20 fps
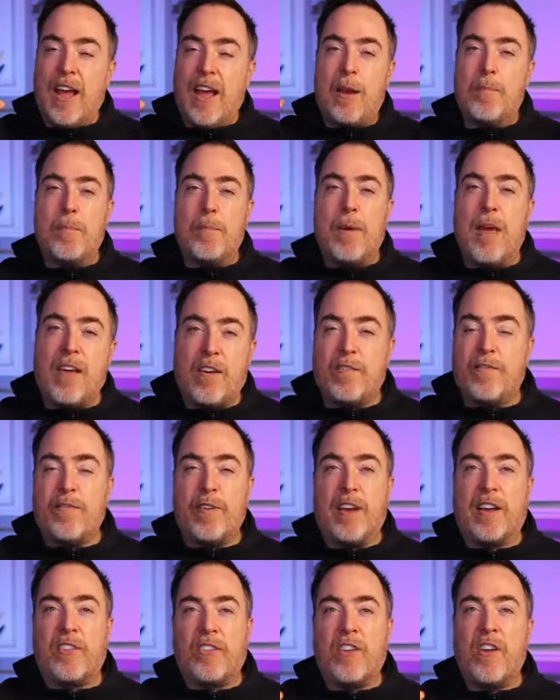and make a
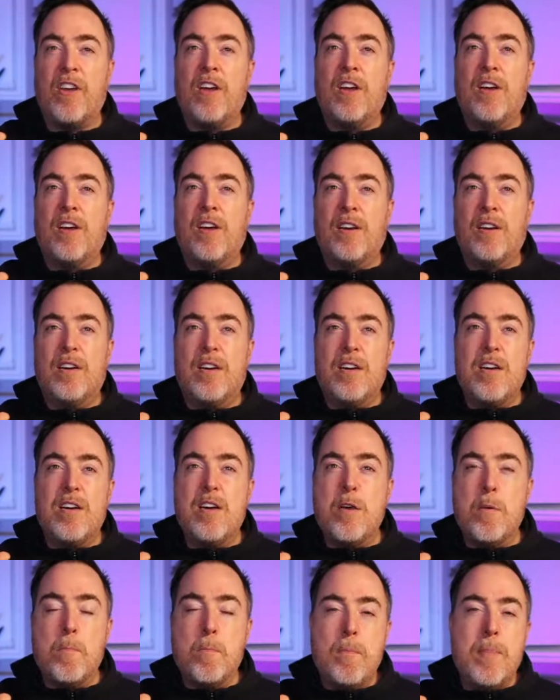fix
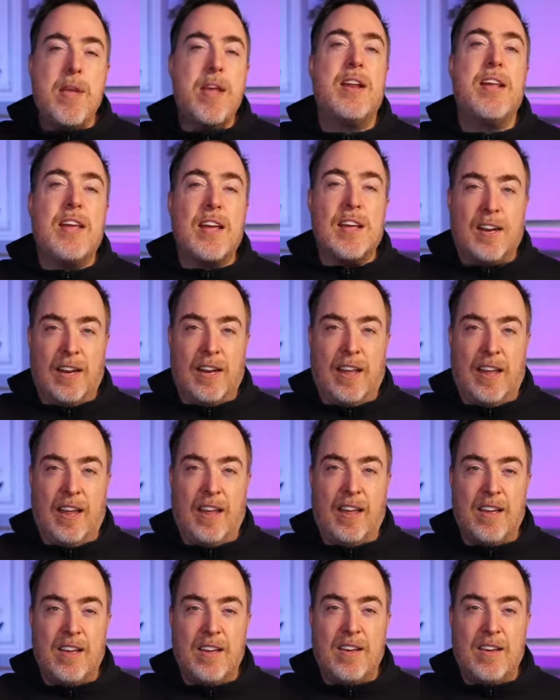immediately.